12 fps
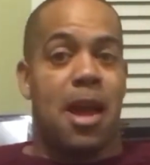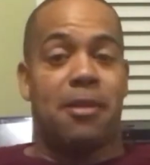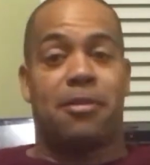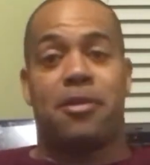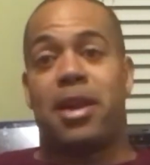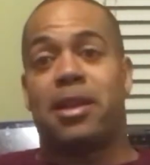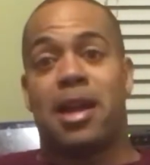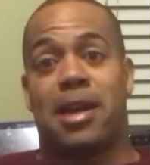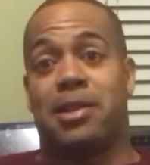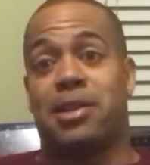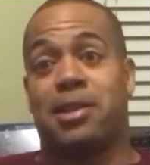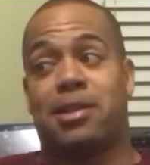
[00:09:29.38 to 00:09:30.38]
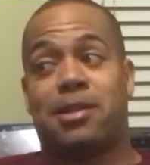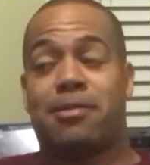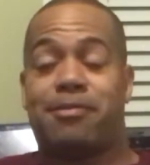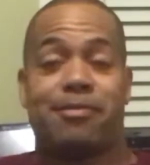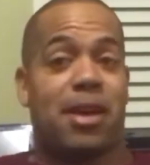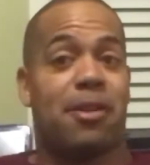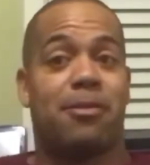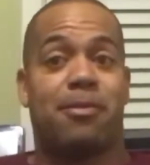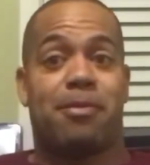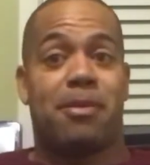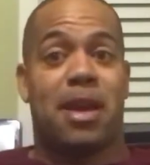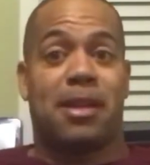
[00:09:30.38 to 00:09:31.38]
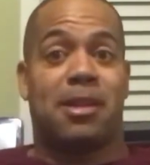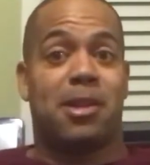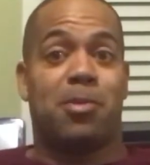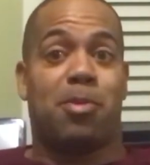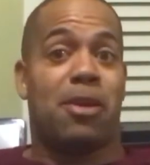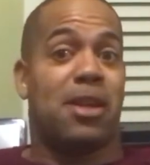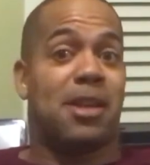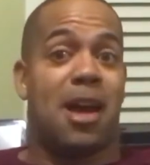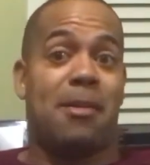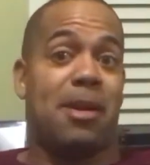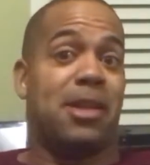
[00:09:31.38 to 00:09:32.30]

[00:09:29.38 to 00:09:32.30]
frankly, I just, at this point in time,